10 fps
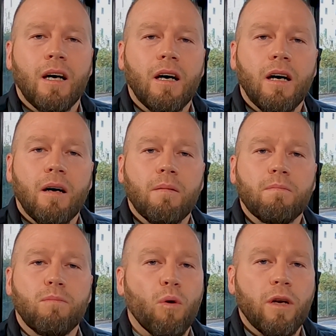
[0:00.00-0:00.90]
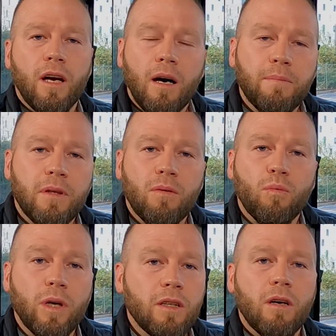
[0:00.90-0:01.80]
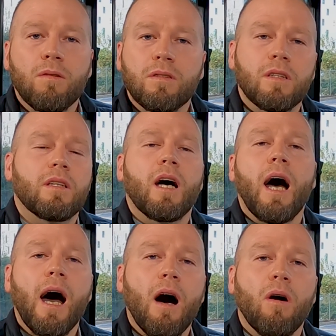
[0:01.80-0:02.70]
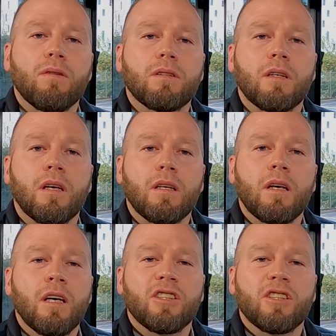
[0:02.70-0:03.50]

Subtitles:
boarding up the windows in the house and